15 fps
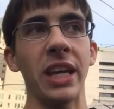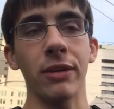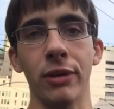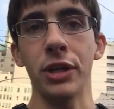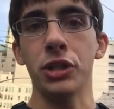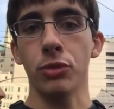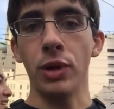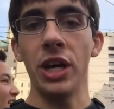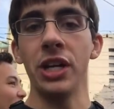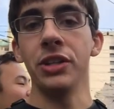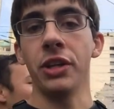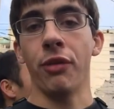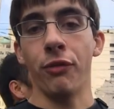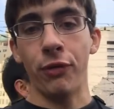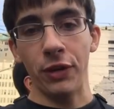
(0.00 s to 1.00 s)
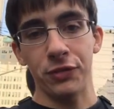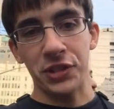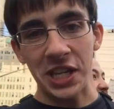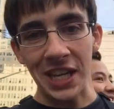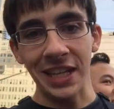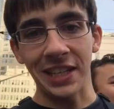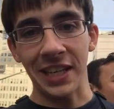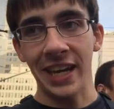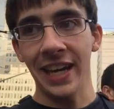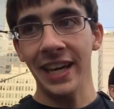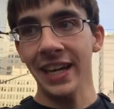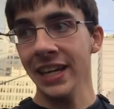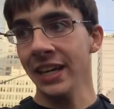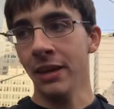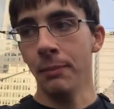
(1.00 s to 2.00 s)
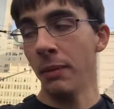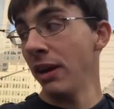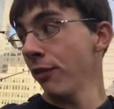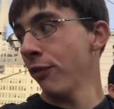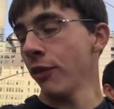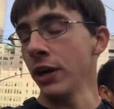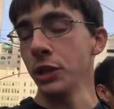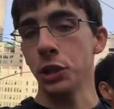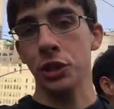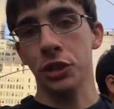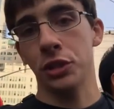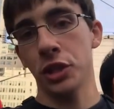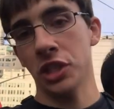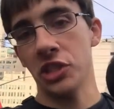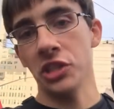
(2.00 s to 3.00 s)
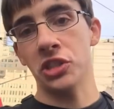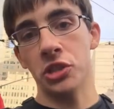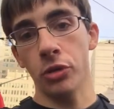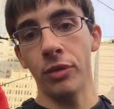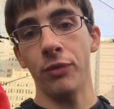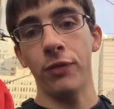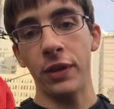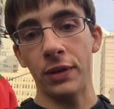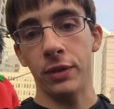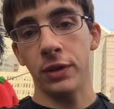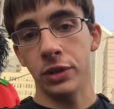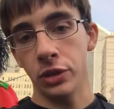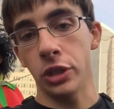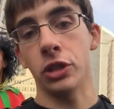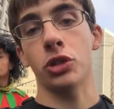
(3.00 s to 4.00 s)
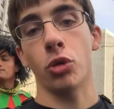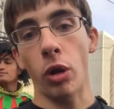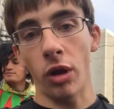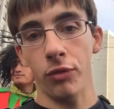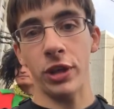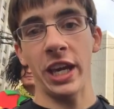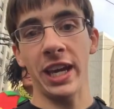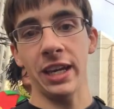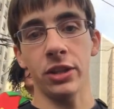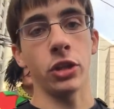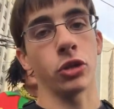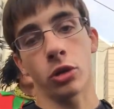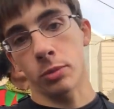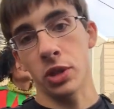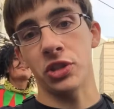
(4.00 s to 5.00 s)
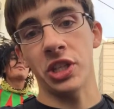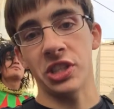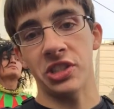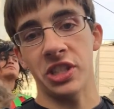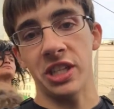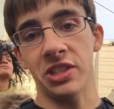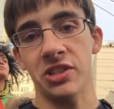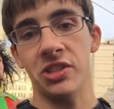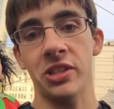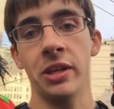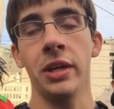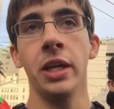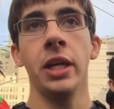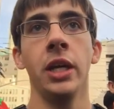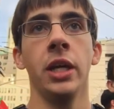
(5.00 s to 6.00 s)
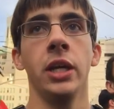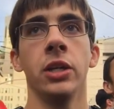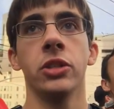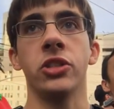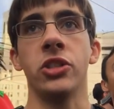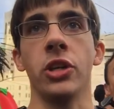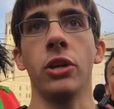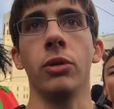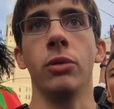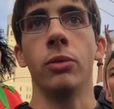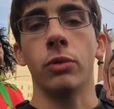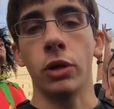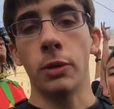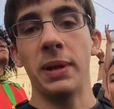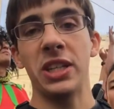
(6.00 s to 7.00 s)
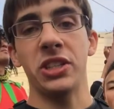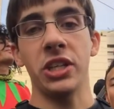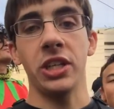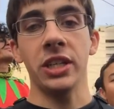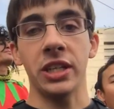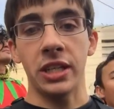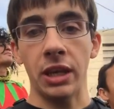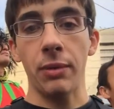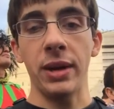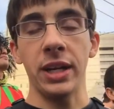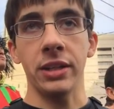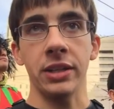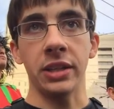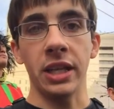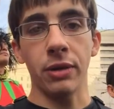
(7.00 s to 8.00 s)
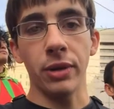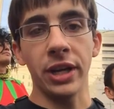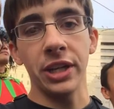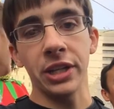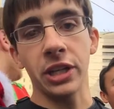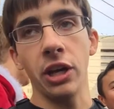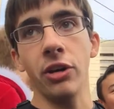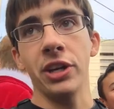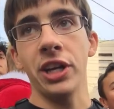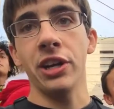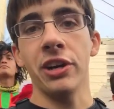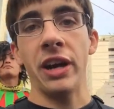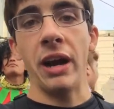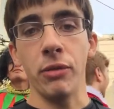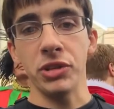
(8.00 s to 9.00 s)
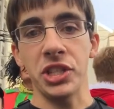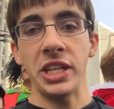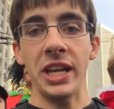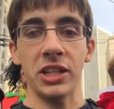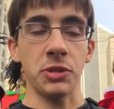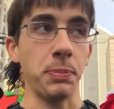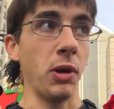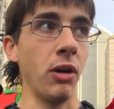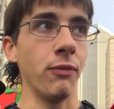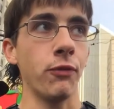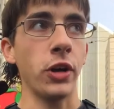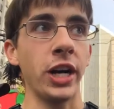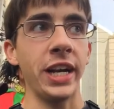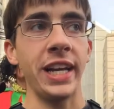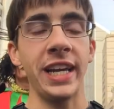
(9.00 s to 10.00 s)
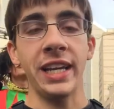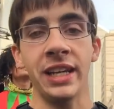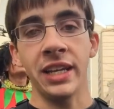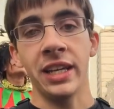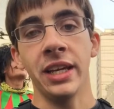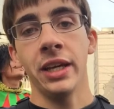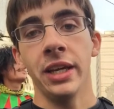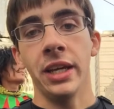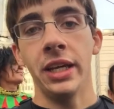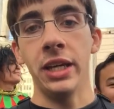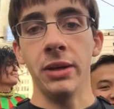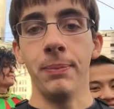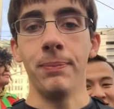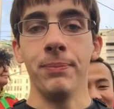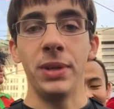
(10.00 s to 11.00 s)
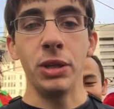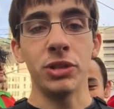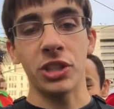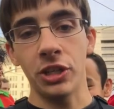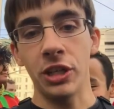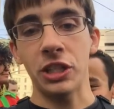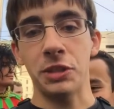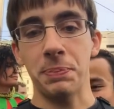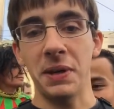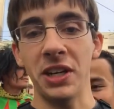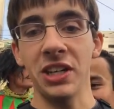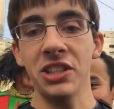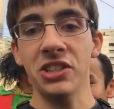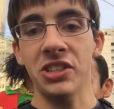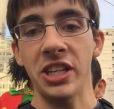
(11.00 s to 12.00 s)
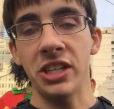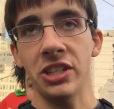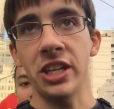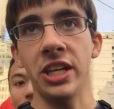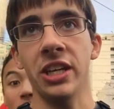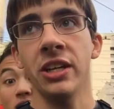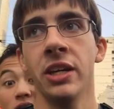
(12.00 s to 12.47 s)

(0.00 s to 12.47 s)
getting ready to run 15K. My friend Justin is doing the 12K, the normal distance. So we're about to get ready to go here. I went to the expo on Friday. It was a good experience, and